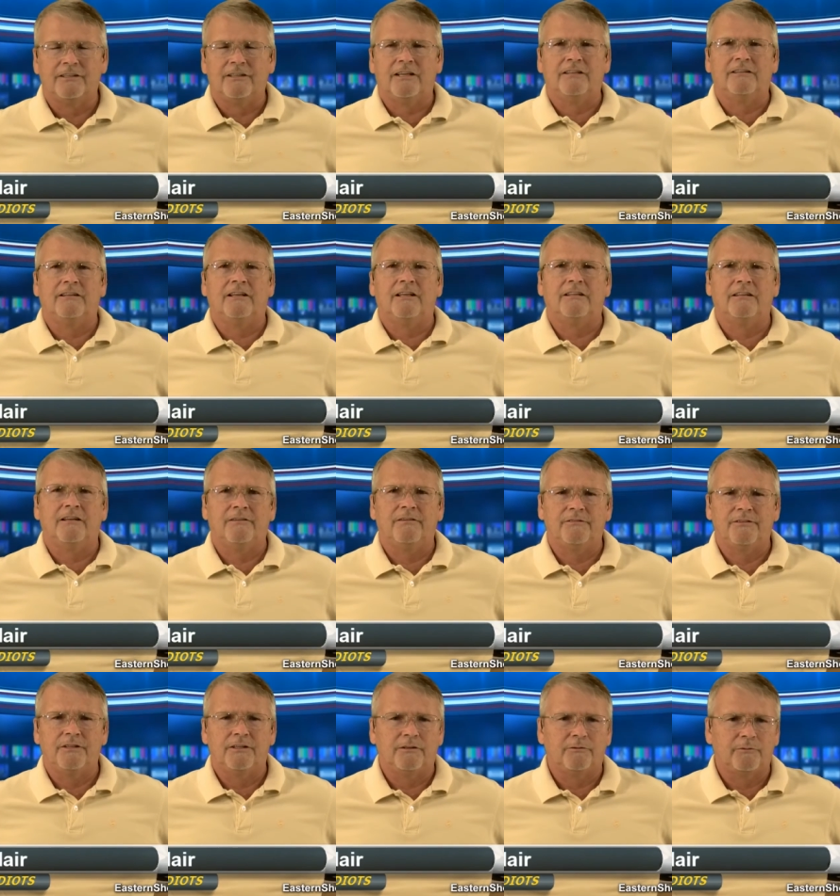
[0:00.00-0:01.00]
I love
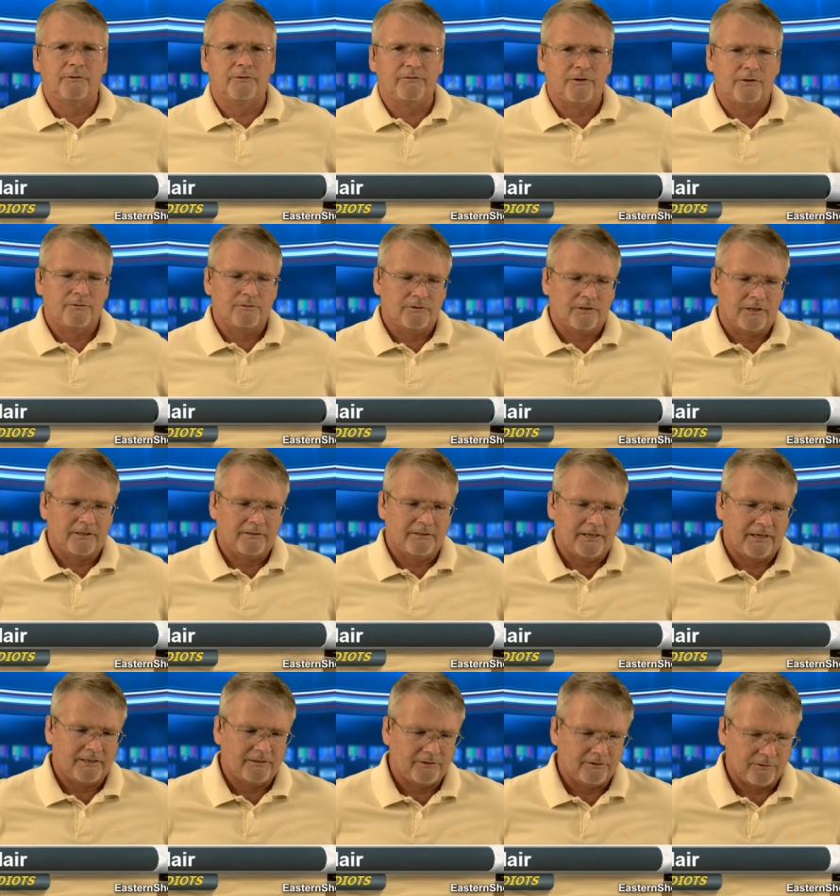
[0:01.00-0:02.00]
dealing with folks like
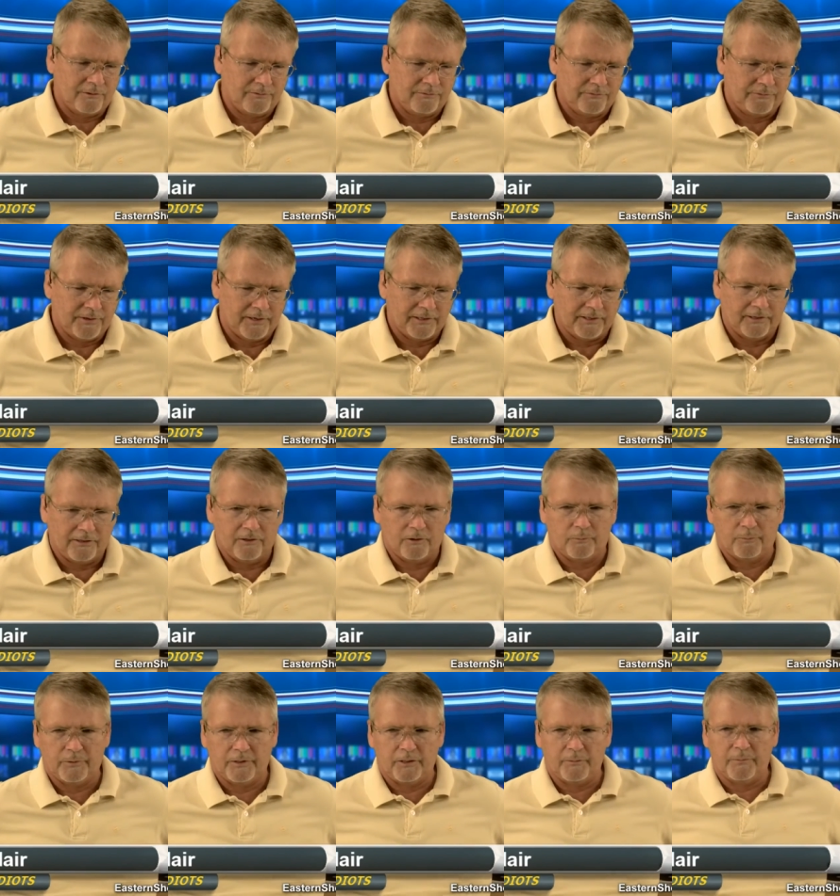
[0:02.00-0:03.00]
that. So if I can
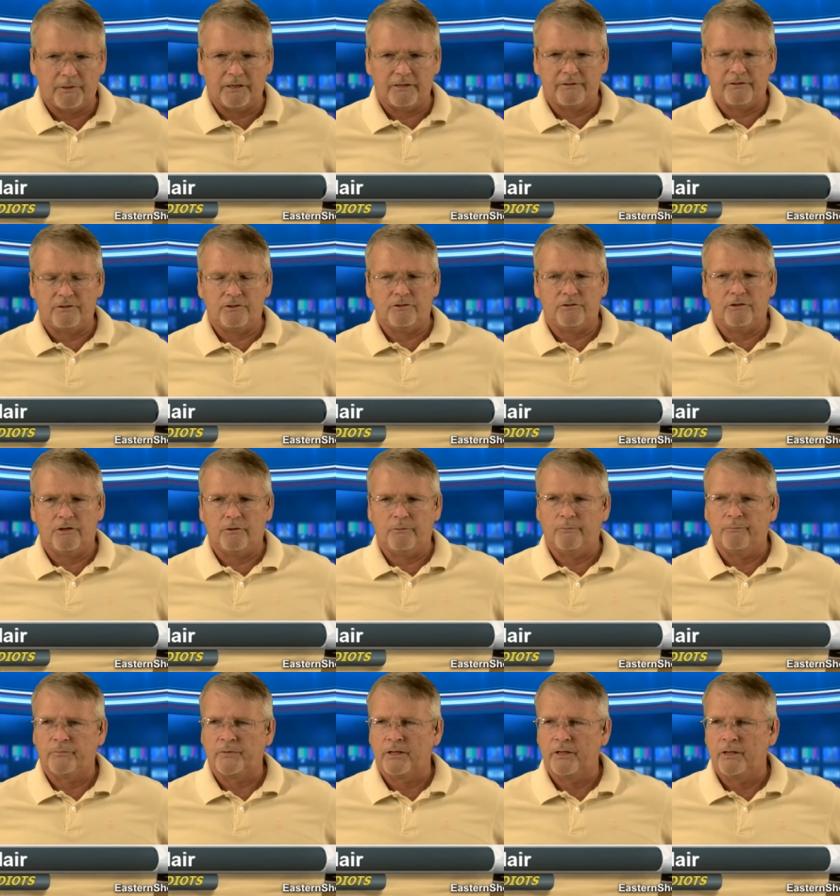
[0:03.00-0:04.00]
help anybody that you know,
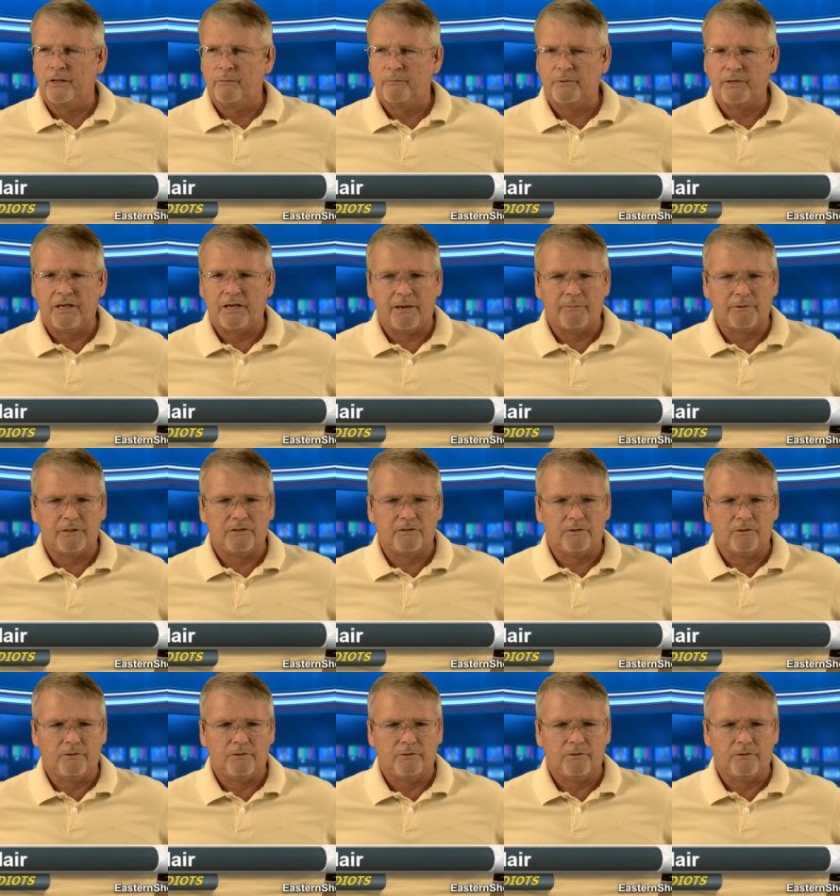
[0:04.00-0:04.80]
be happy to.